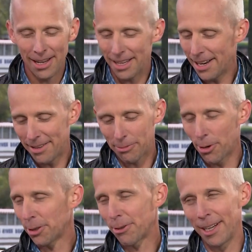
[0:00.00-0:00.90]
I, I, think
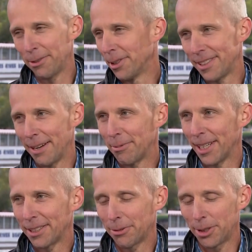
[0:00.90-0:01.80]
we're all trying to do the same
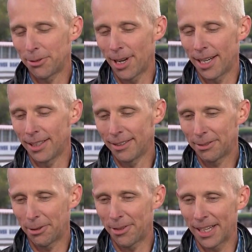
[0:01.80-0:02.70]
thing. So we try to
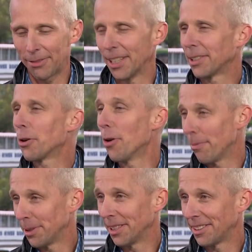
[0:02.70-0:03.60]
sort of think of it as
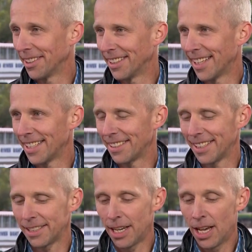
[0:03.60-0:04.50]
co-opetition in that sense.